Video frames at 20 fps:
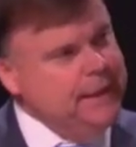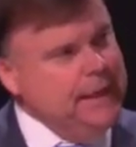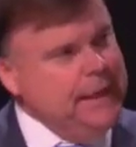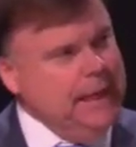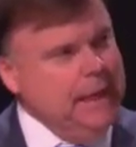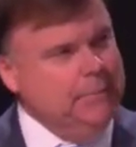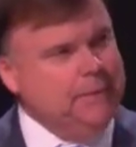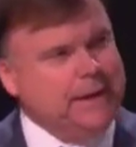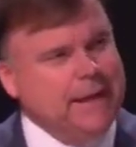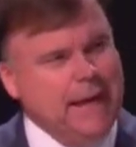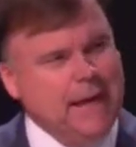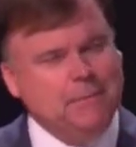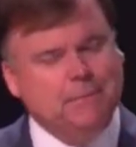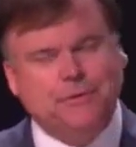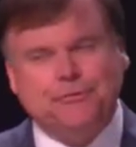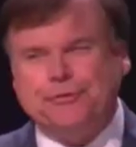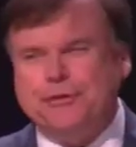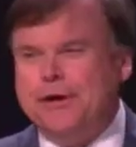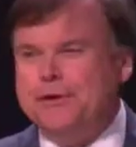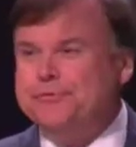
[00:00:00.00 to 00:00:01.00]
He became a
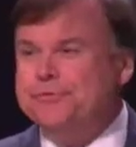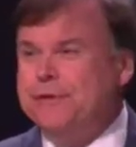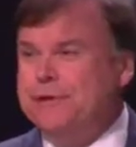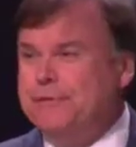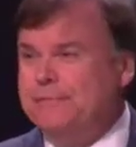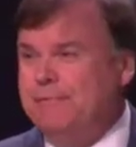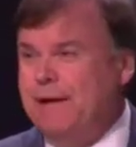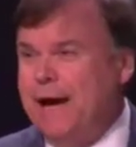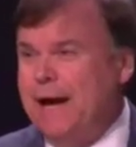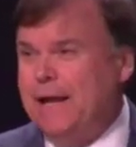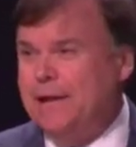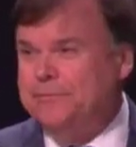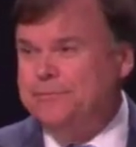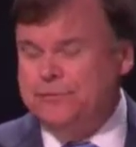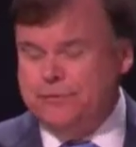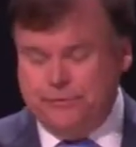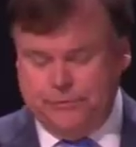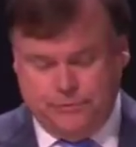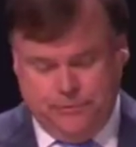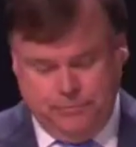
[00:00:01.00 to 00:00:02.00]
trusted
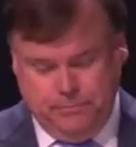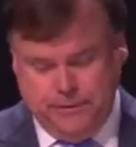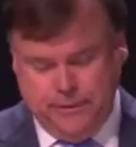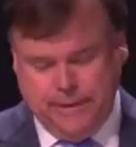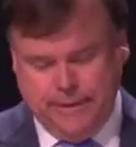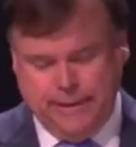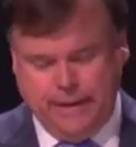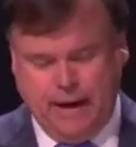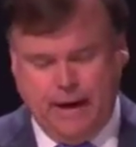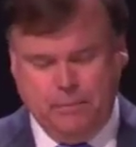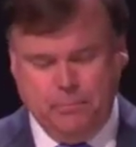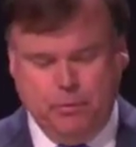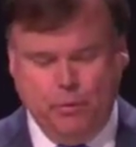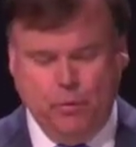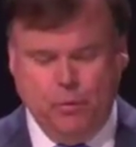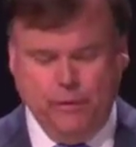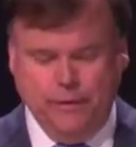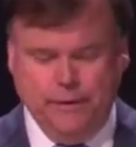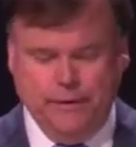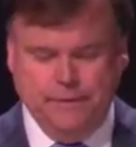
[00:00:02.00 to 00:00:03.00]
advisor to me and our
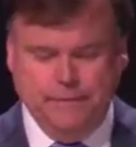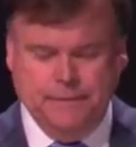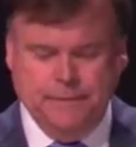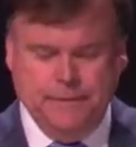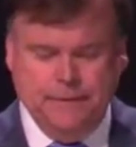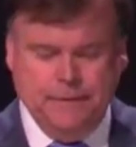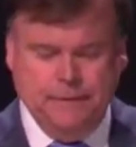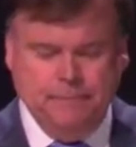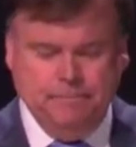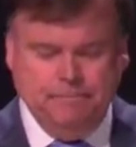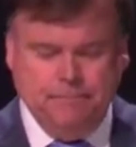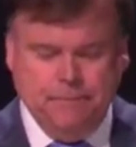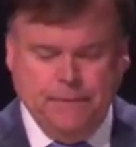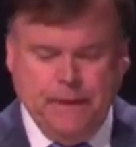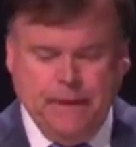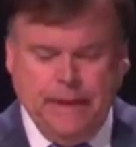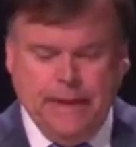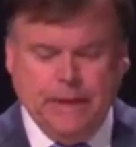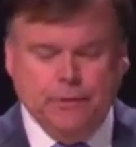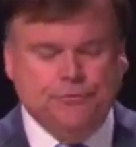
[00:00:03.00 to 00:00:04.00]
board.
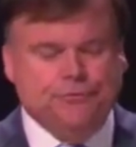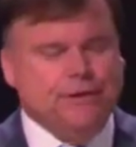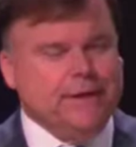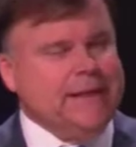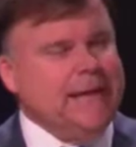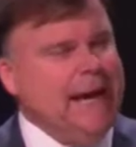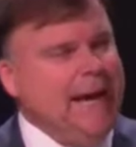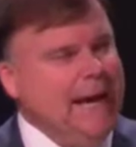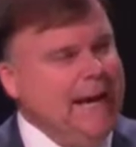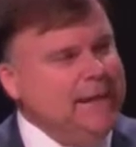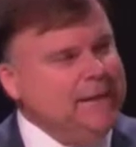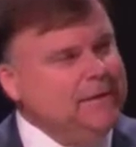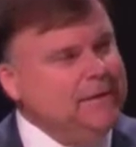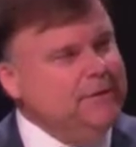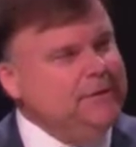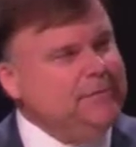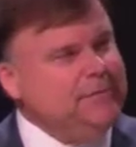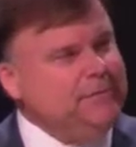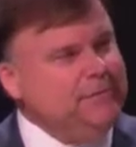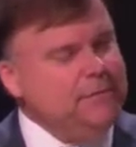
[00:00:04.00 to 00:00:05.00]
He was the
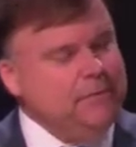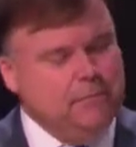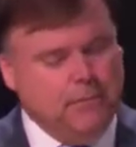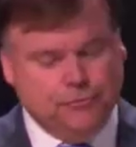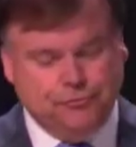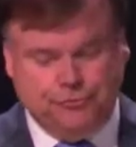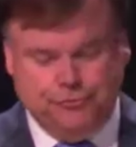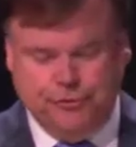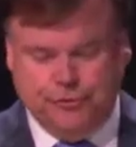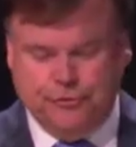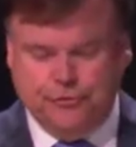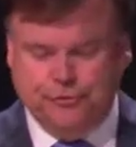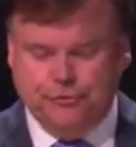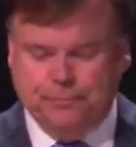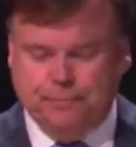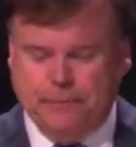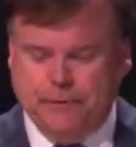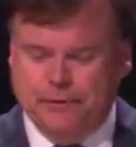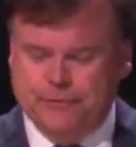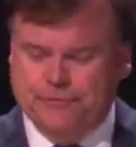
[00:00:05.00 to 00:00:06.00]
kindest, most generous
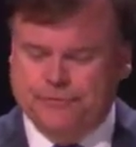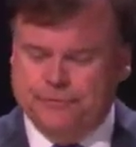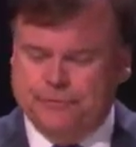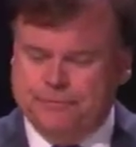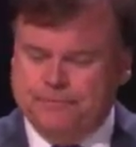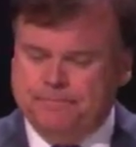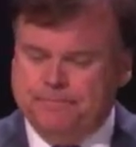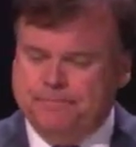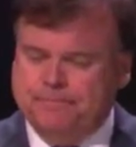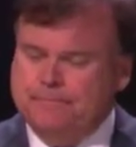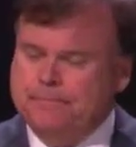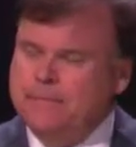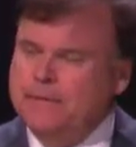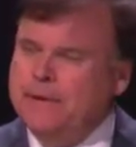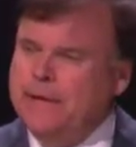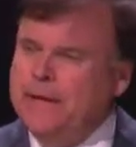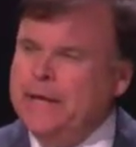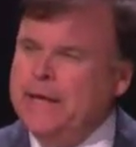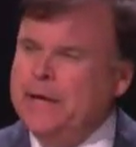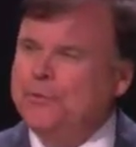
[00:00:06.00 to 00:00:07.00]
person.
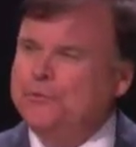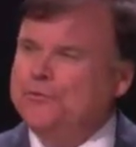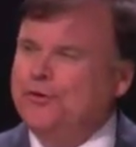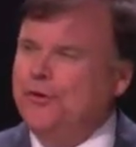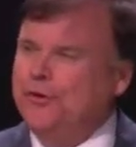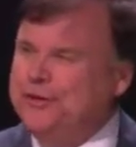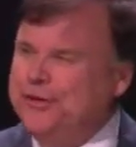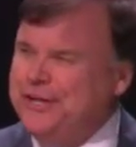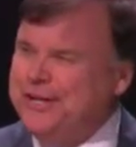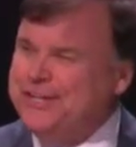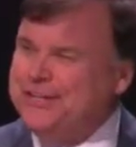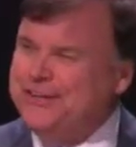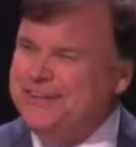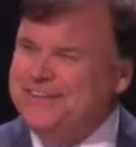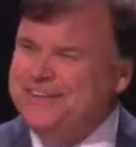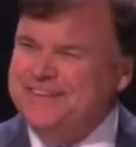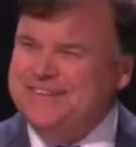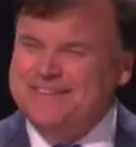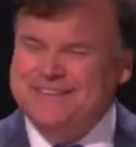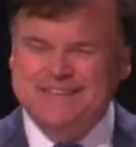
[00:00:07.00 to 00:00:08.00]
He was
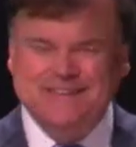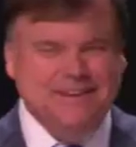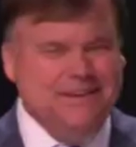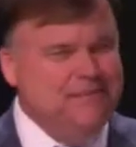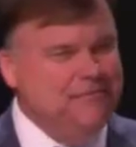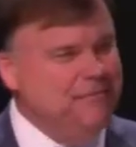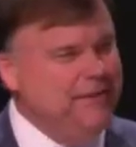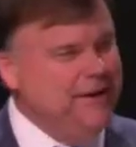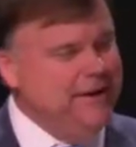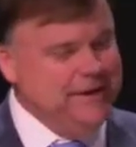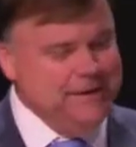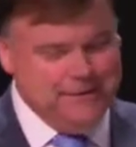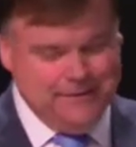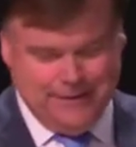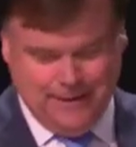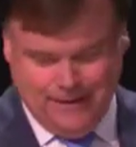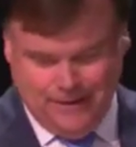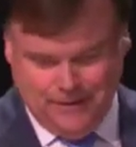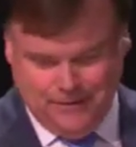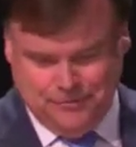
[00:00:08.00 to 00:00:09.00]
articulate and very
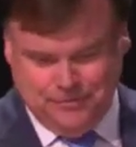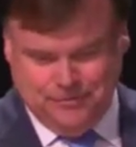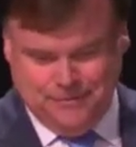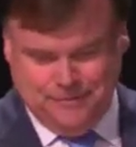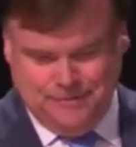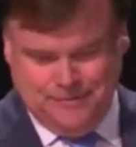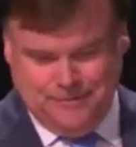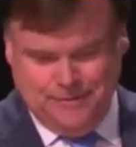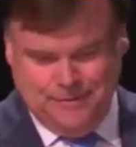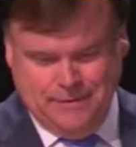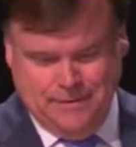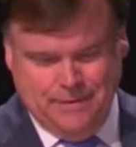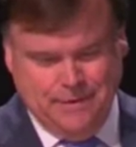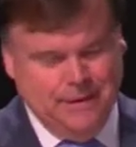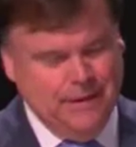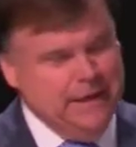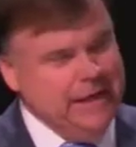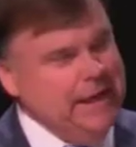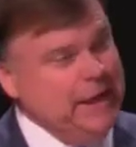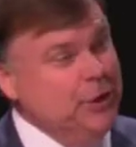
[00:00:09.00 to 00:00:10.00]
intelligent.
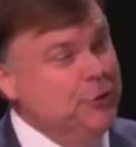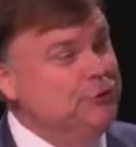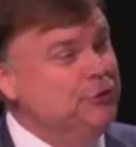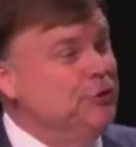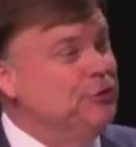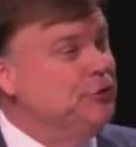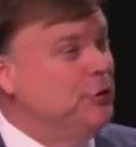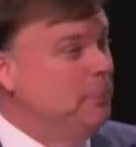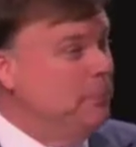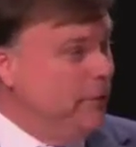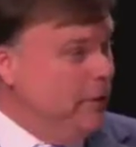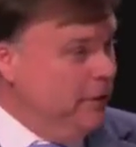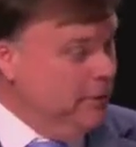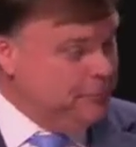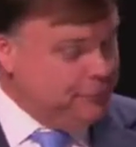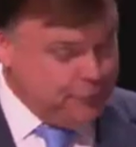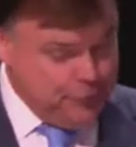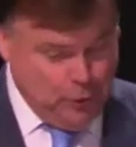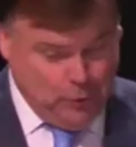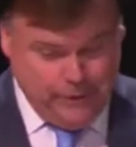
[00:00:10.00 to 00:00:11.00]
He was a superb
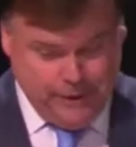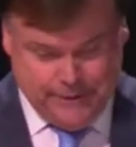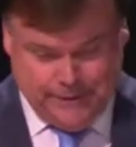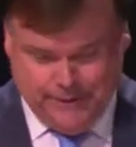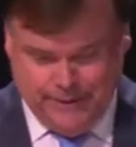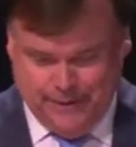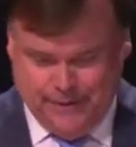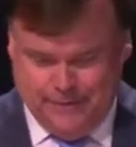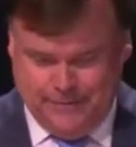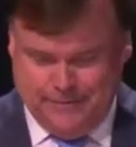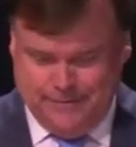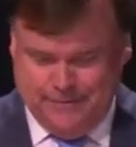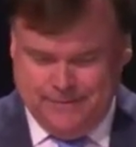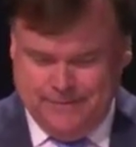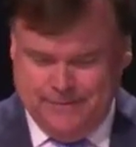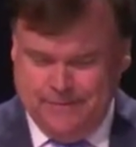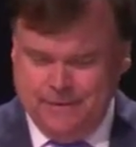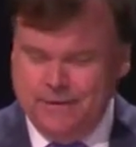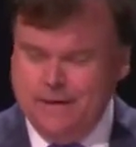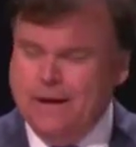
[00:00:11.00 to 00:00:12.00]
storyteller,
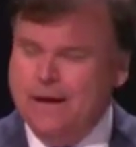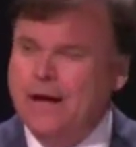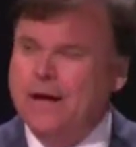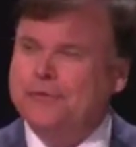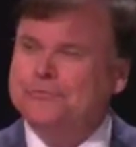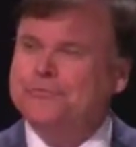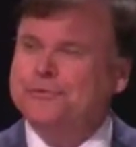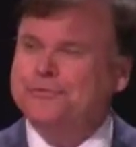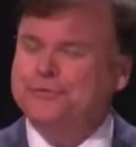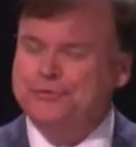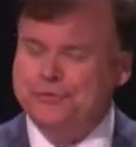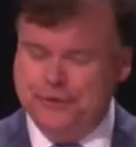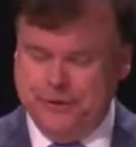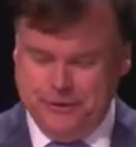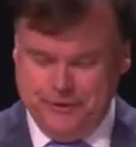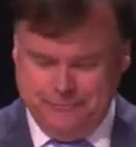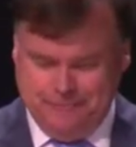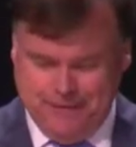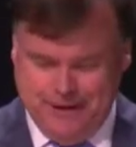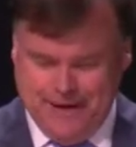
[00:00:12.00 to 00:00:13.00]
a sincere
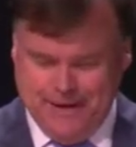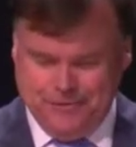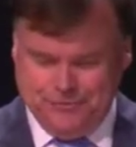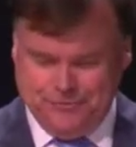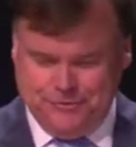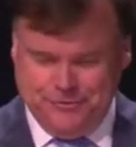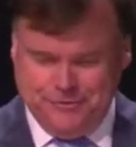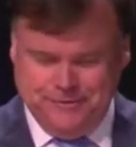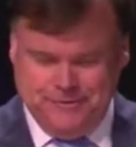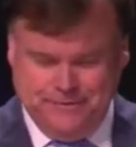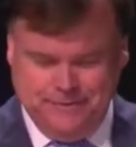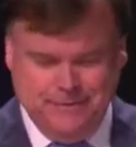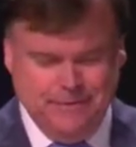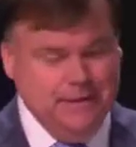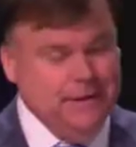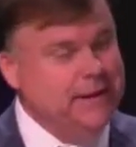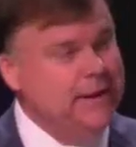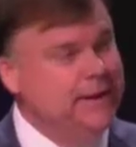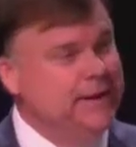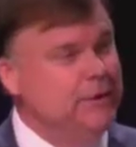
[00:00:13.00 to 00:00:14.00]
advisor,
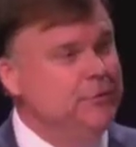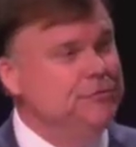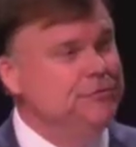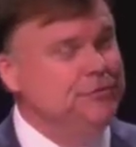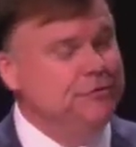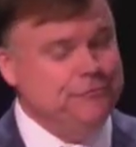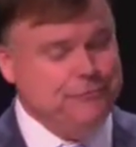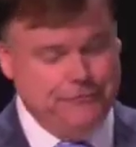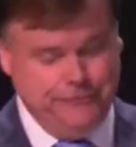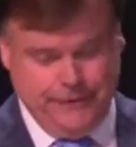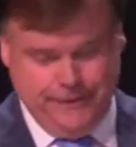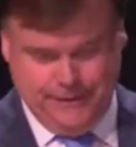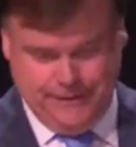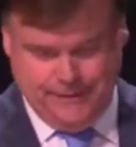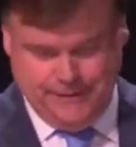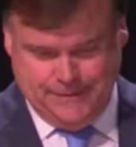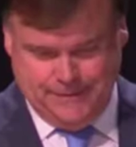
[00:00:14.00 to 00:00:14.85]
and he was a friend.